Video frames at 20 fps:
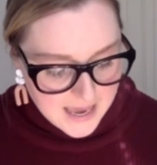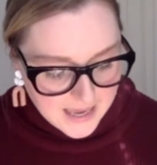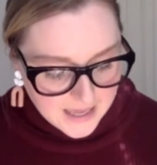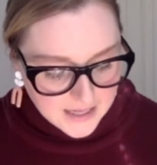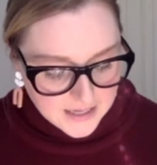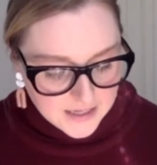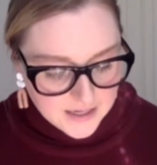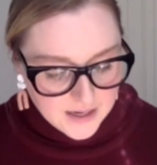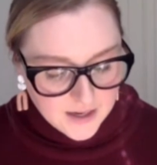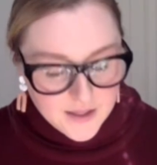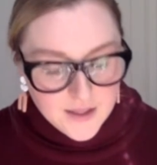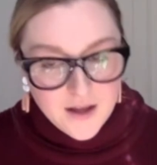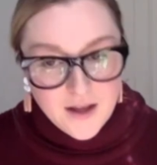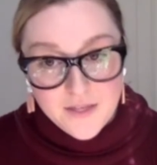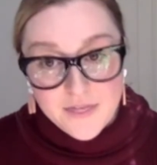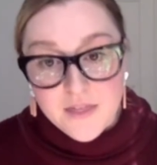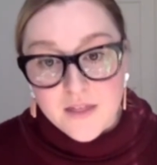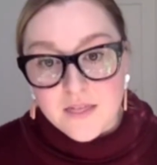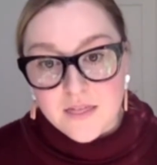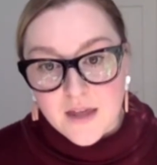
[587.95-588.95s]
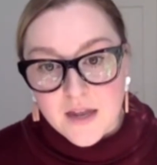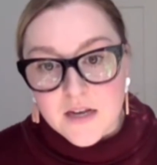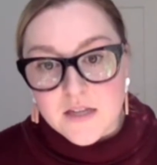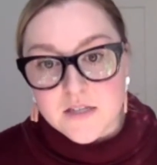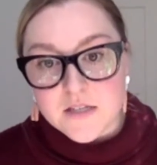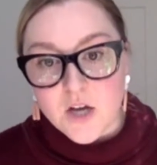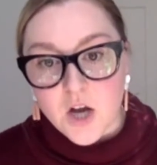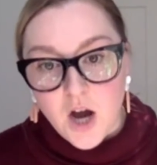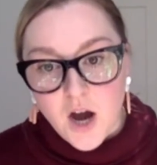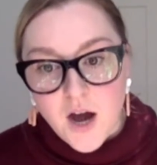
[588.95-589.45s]
And I think that
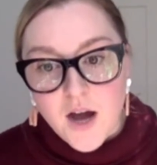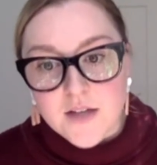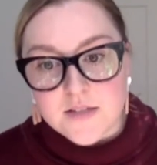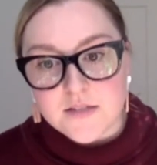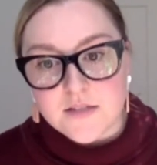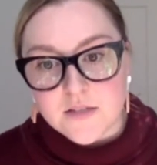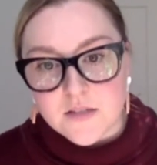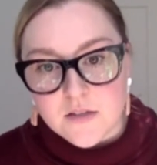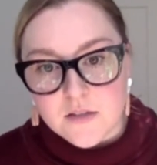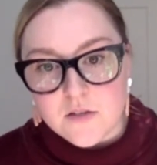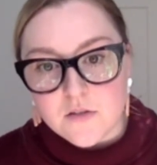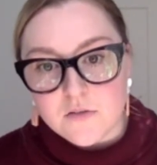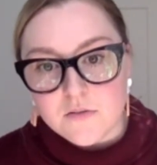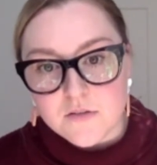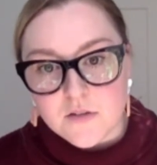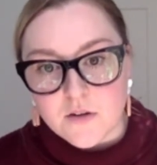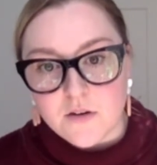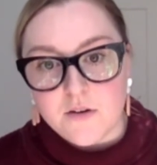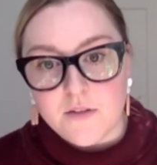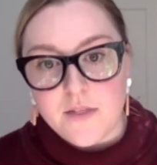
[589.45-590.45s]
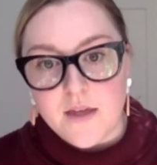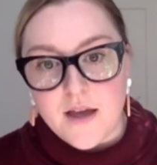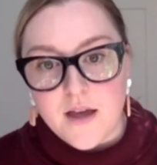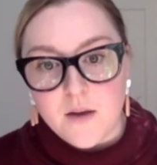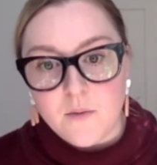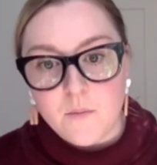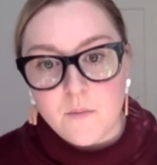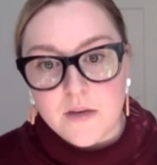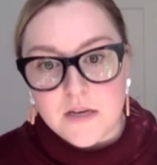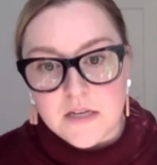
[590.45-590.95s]
is a cost to the user
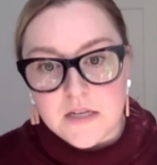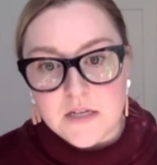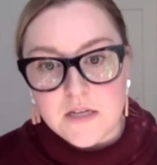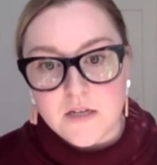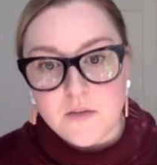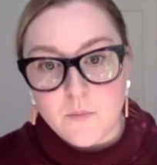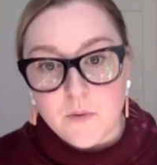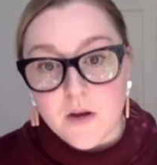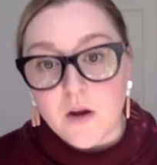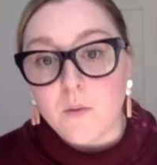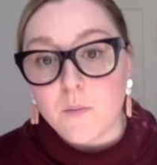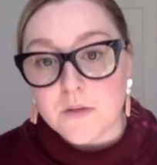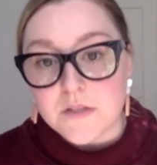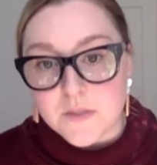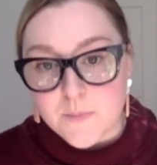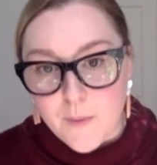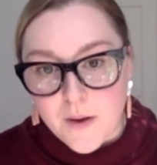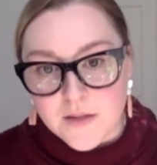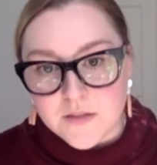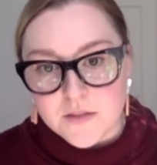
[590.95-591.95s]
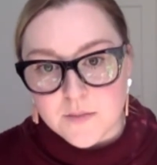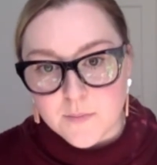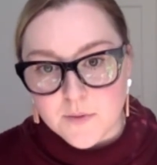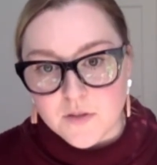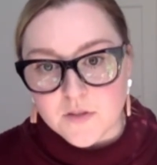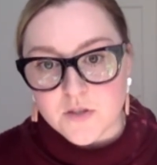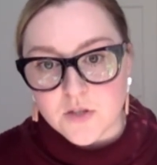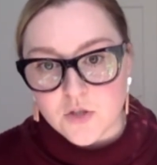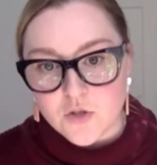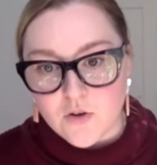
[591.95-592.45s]
that we are
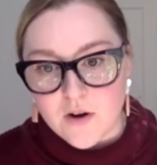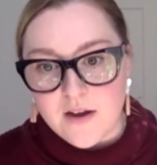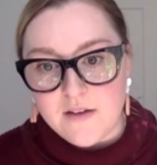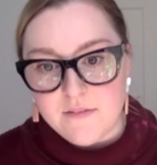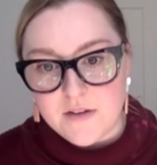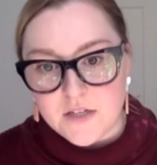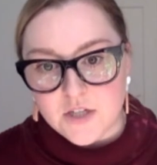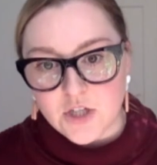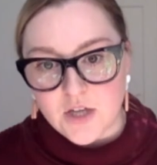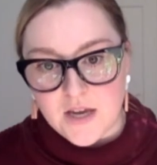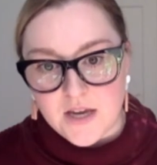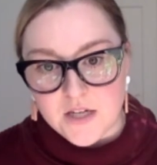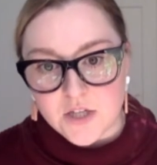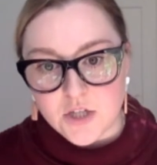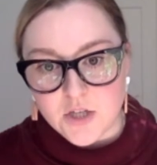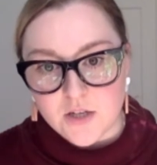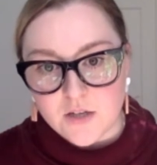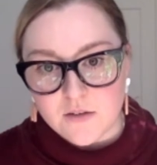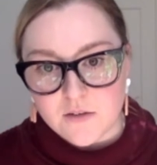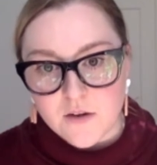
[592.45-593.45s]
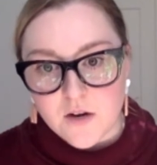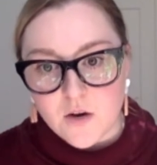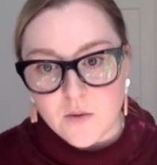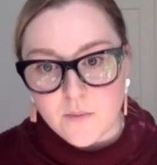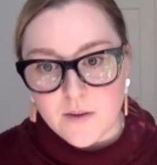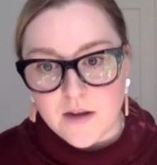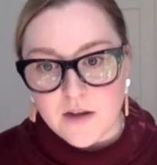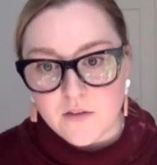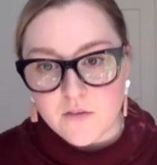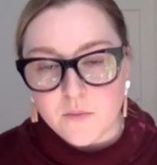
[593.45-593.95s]
responsible to drive education
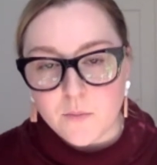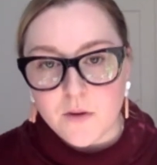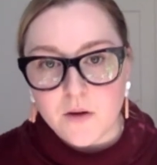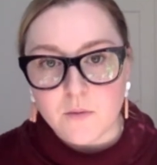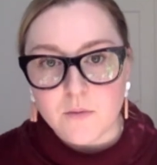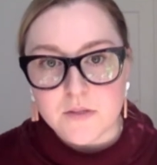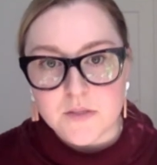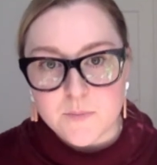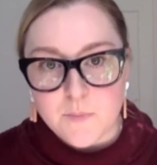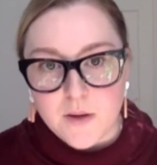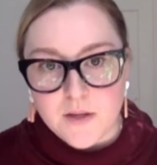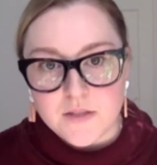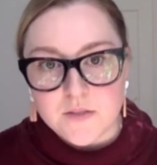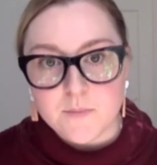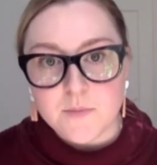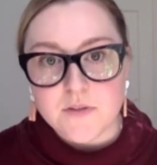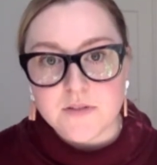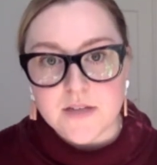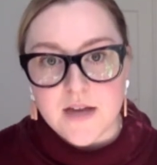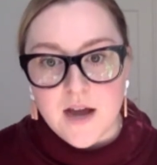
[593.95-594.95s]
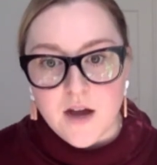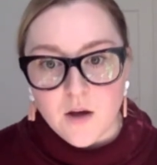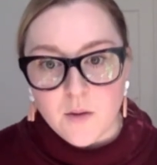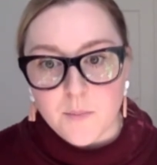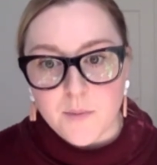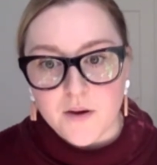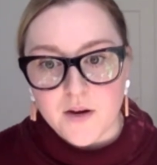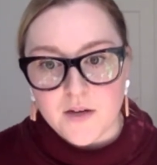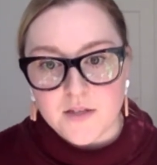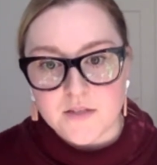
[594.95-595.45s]
around. We are responsible to
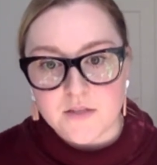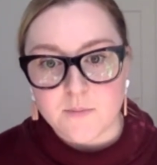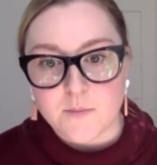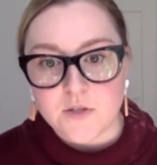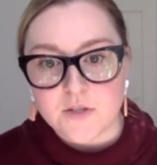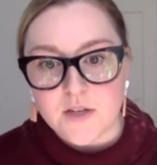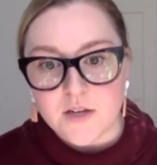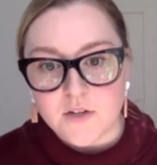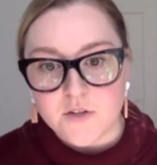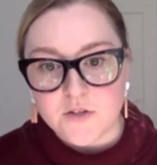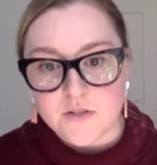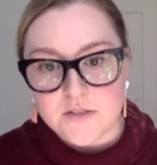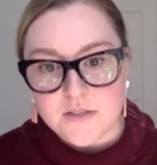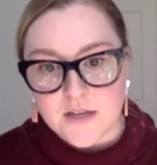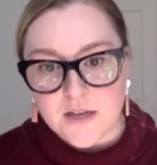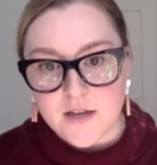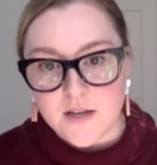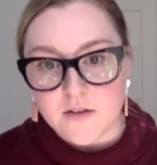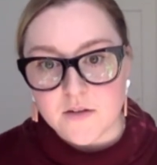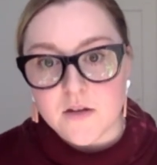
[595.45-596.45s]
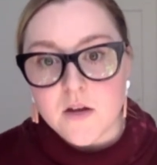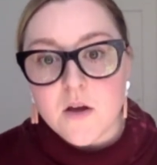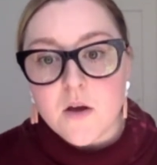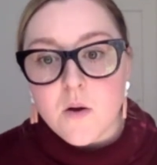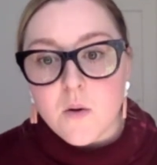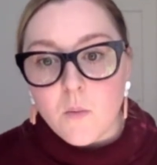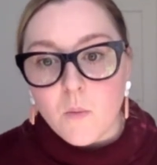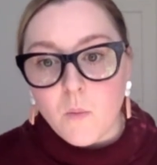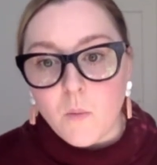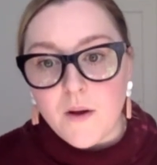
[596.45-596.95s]
help our customers understand
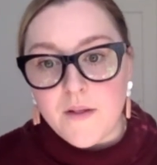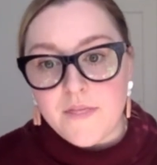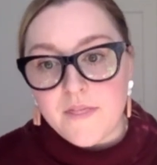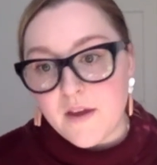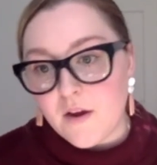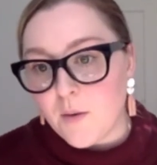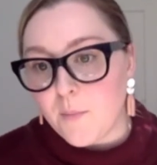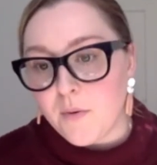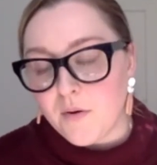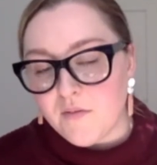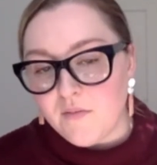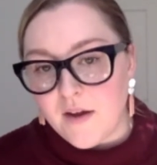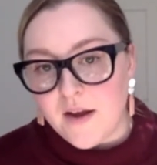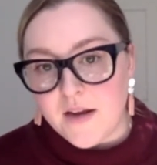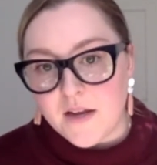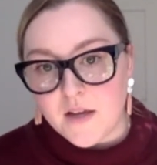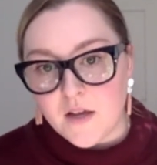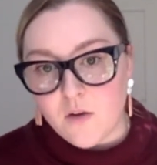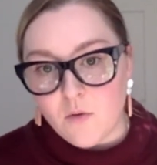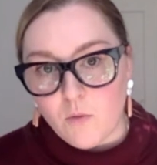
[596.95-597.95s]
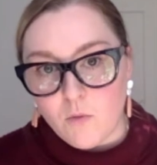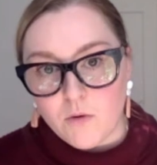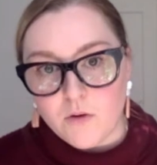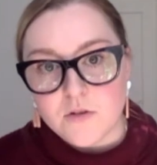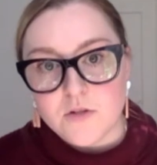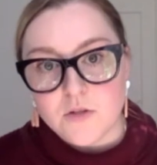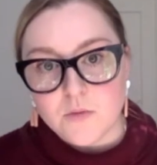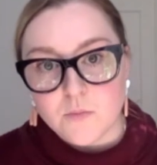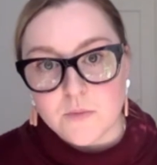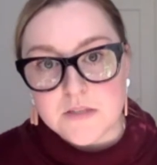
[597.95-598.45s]
what they are providing in
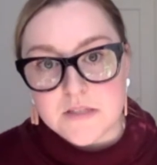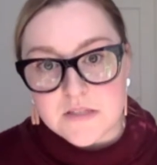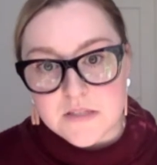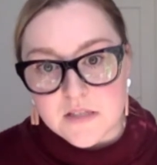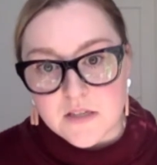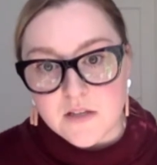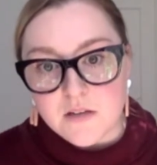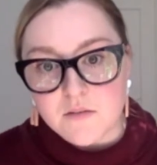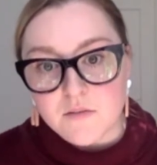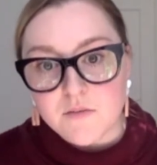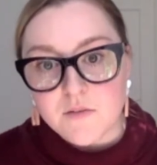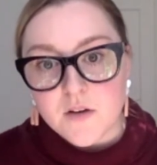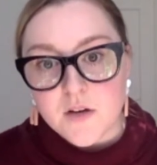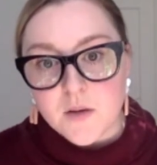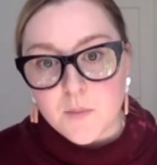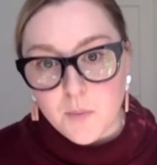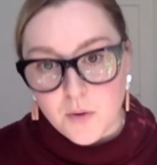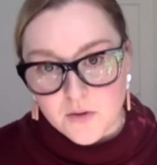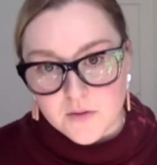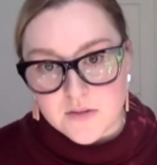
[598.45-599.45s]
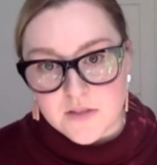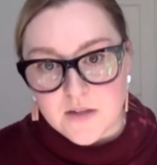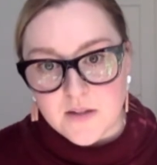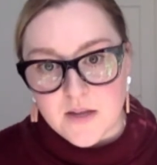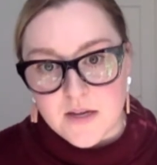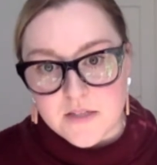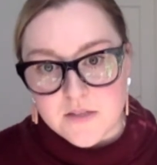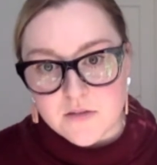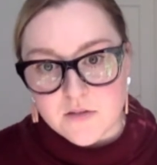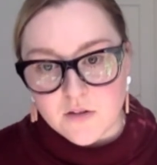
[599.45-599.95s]
order to receive
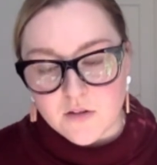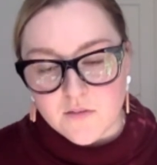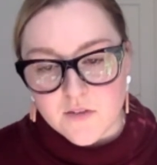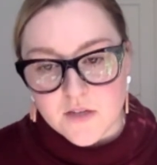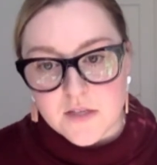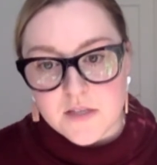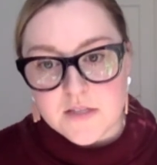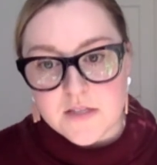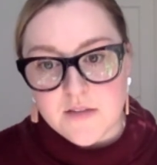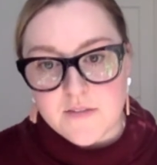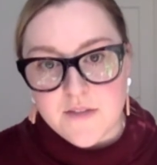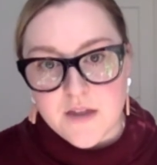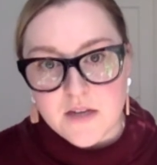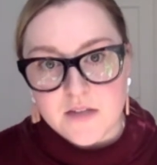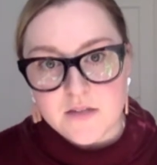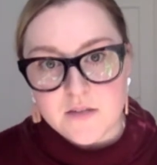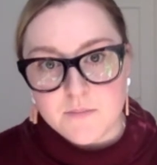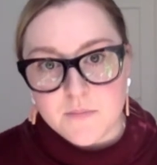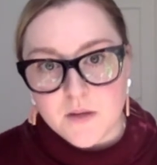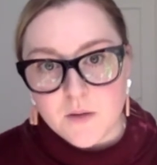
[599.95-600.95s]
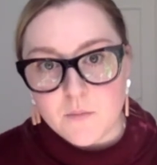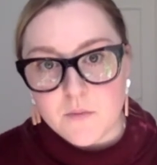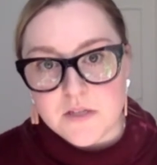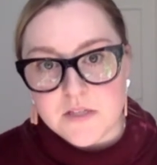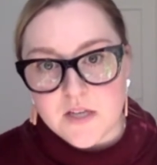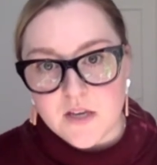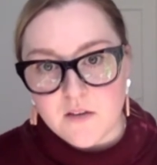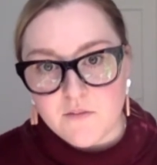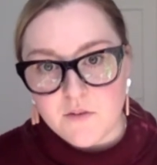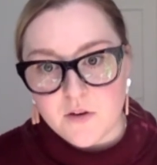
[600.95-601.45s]
personalized service. And that is something we
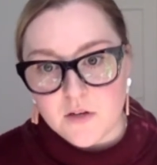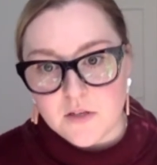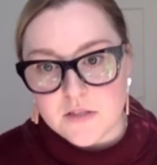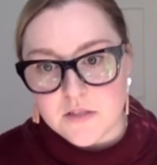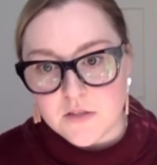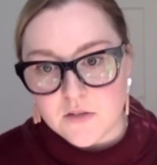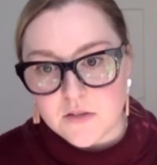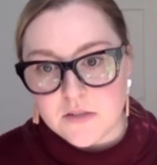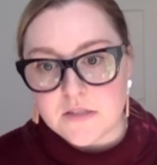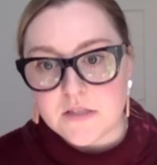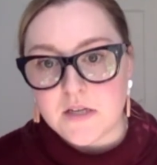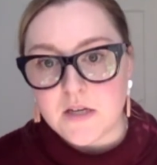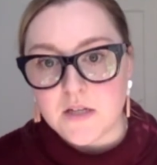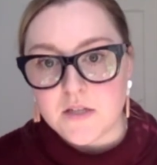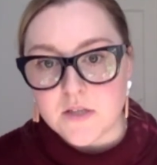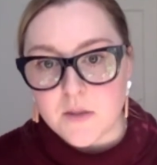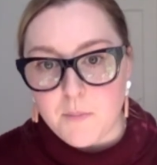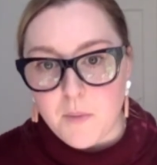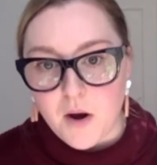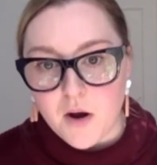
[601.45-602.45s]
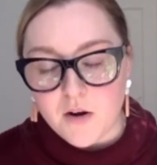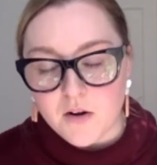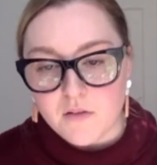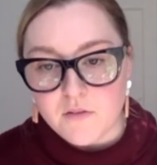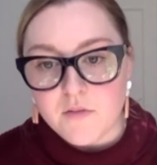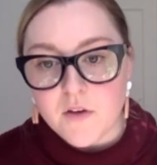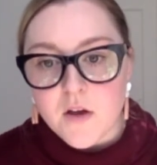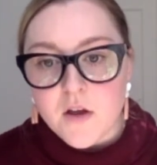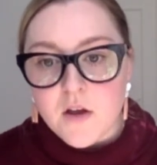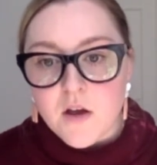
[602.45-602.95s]
take very seriously. It's a part of